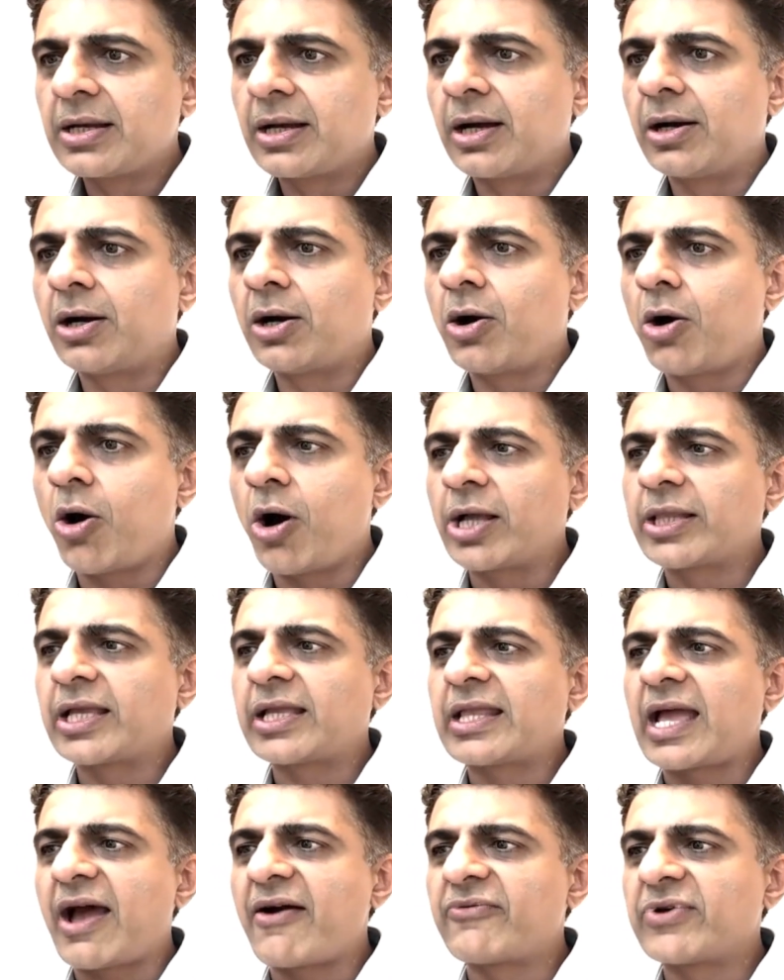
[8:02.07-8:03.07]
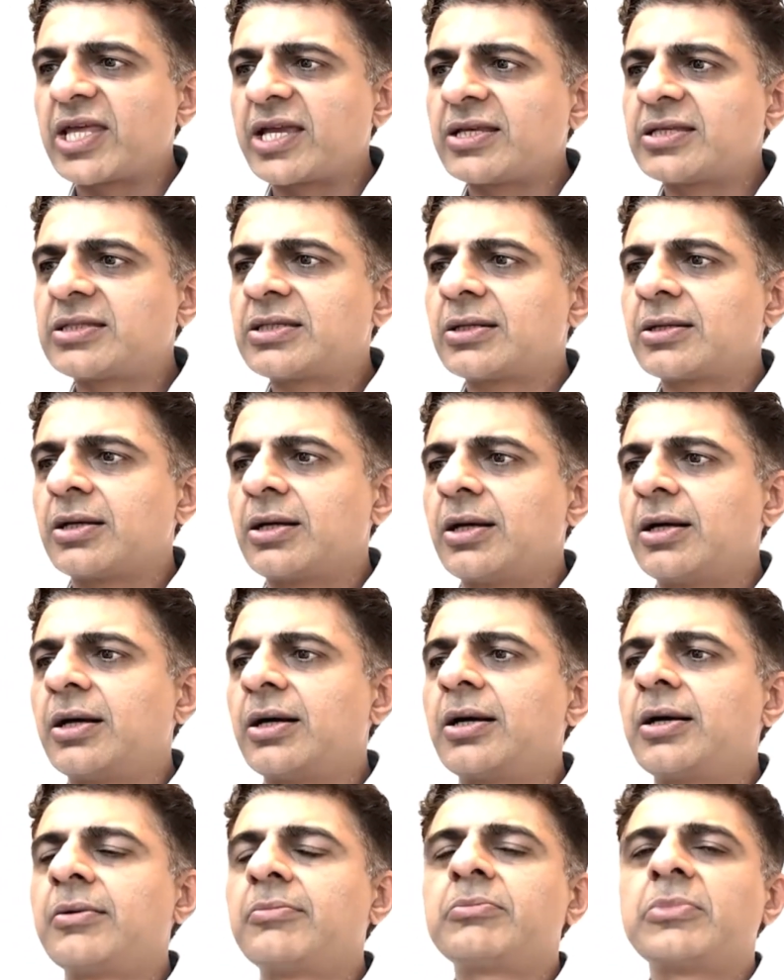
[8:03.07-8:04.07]
on an average,
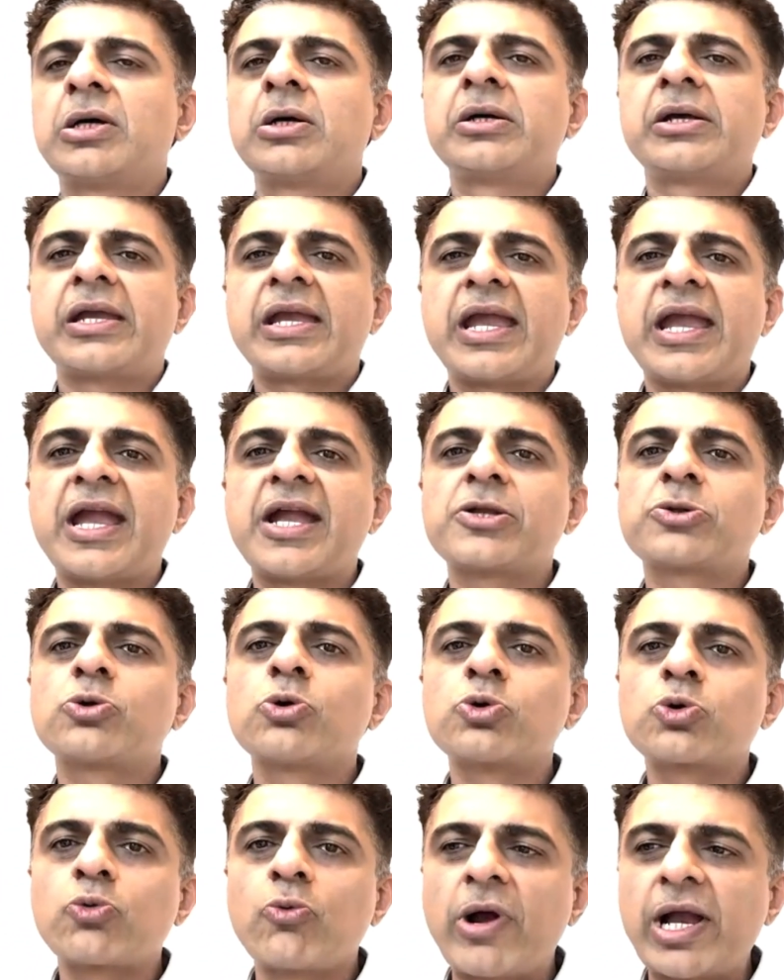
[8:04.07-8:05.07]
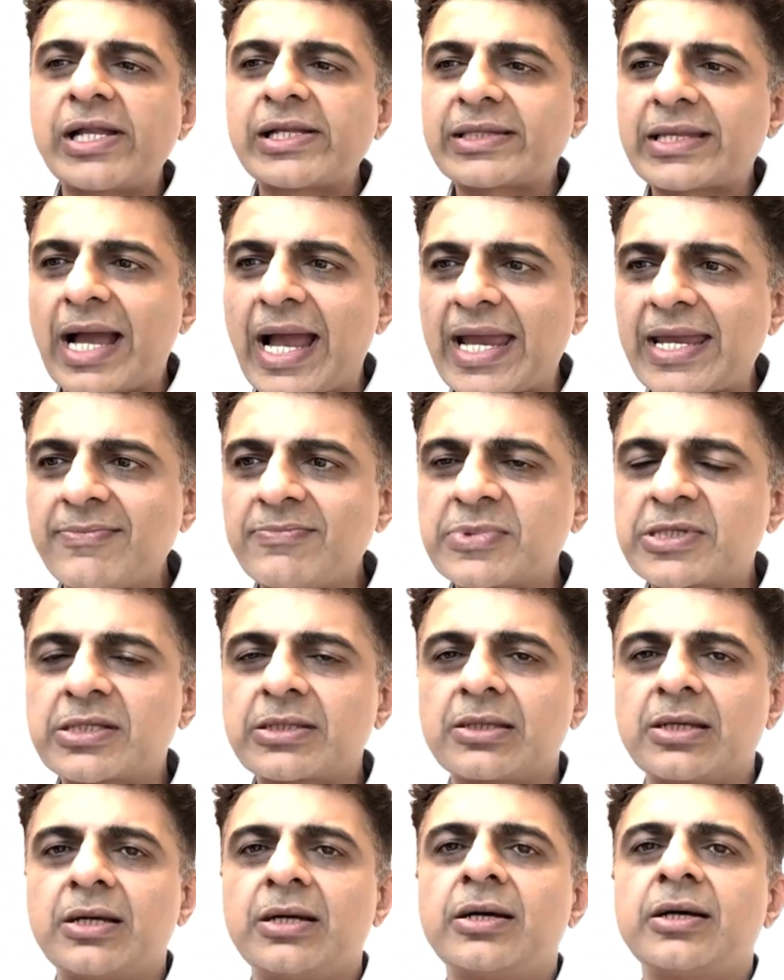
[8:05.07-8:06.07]
8 to 12
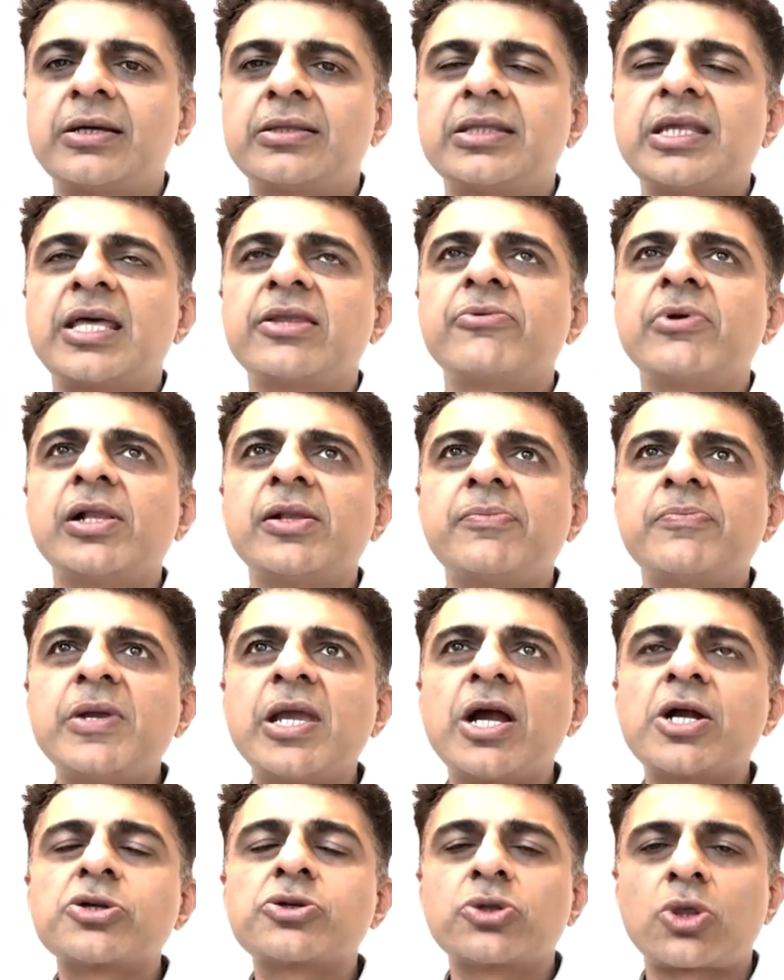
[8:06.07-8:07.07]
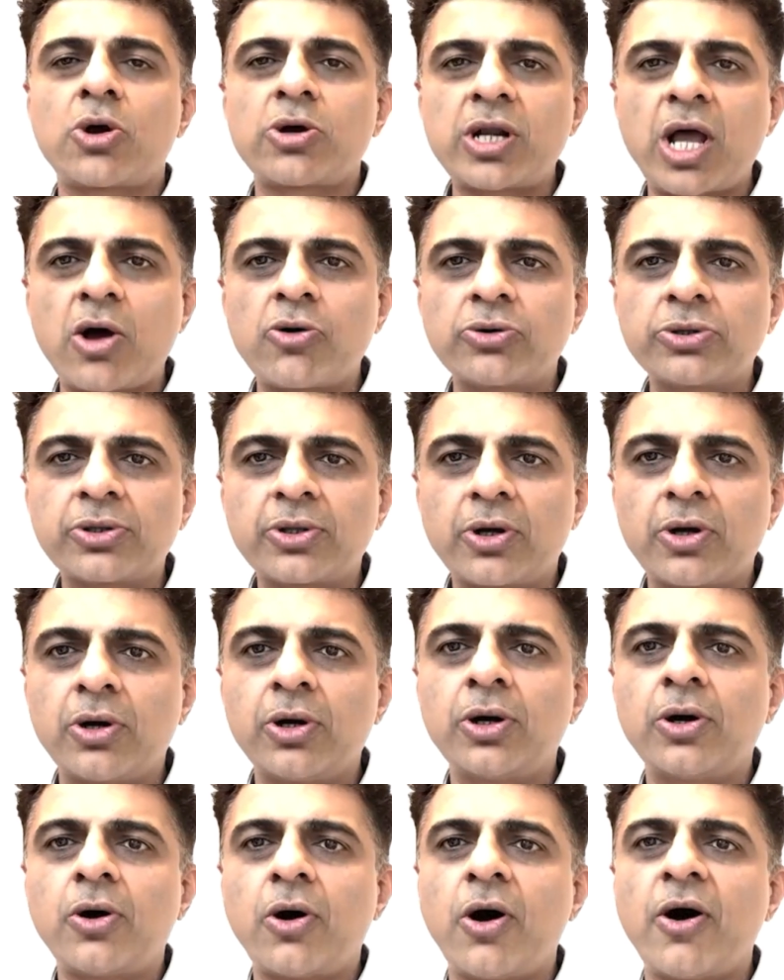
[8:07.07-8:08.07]
times there will be a drawdown
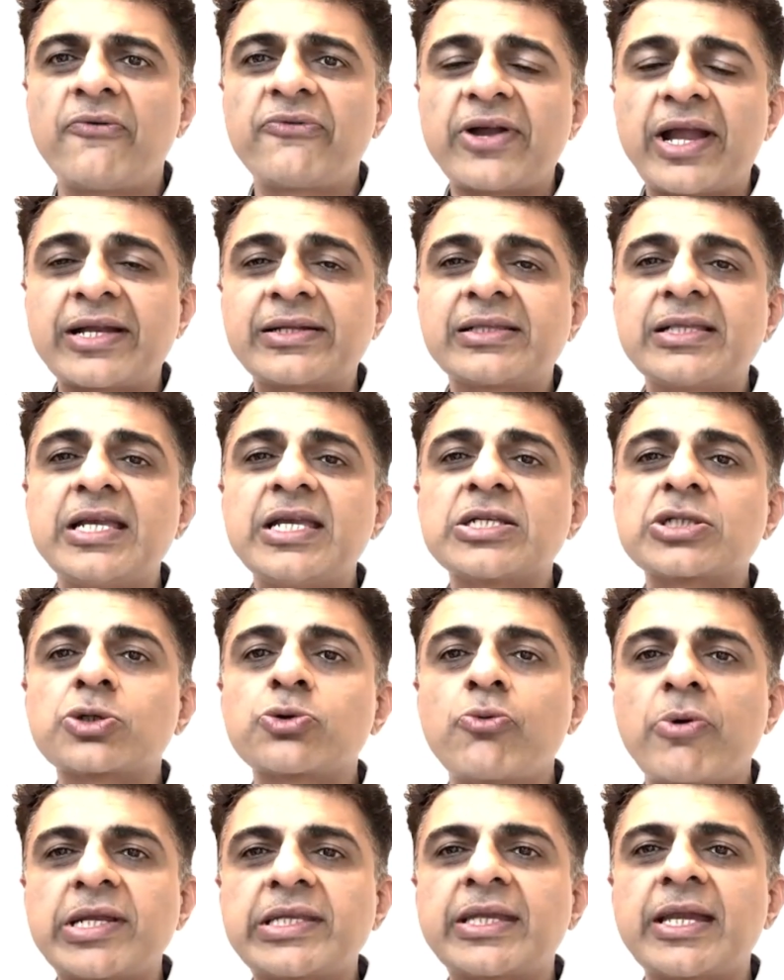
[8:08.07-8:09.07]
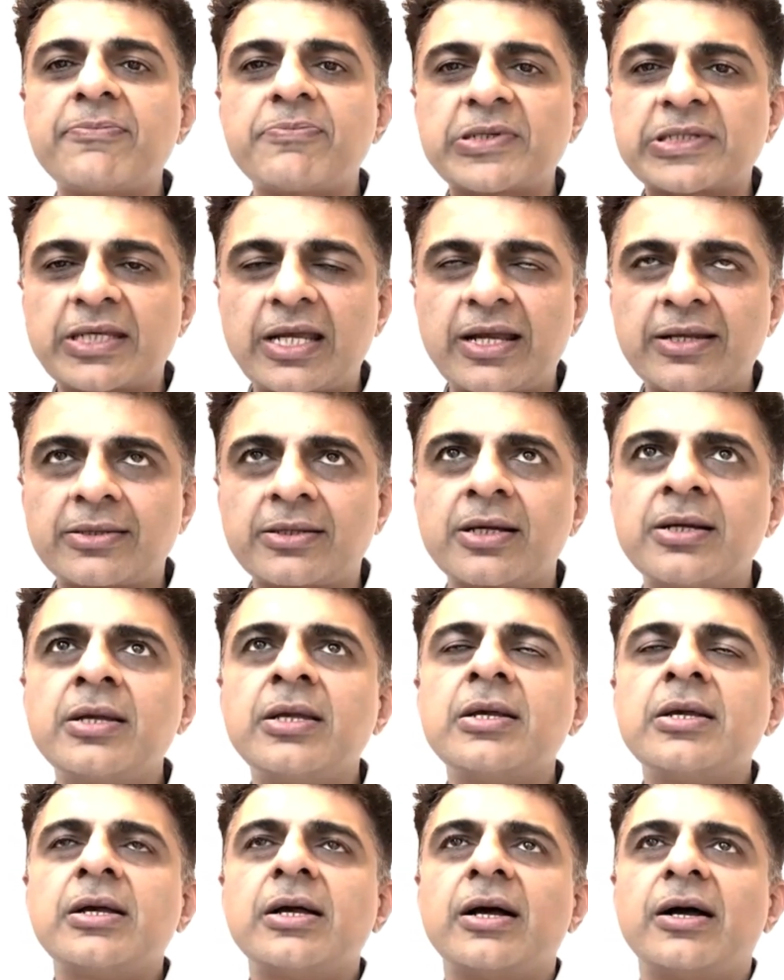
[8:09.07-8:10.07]
of at least 20%
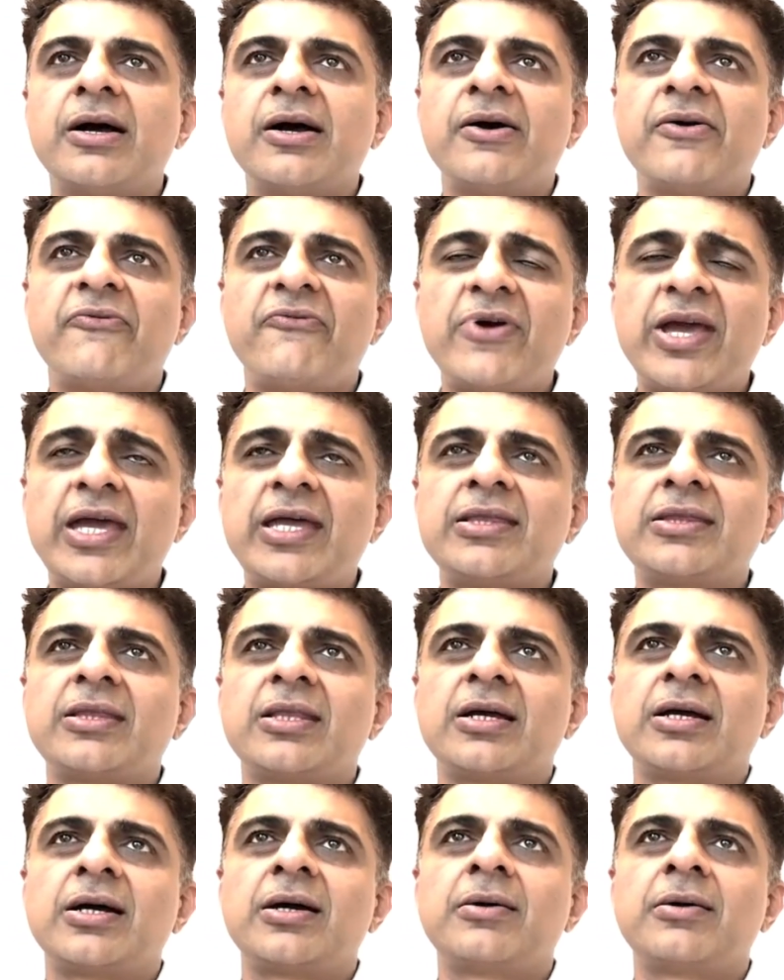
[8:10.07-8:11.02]
when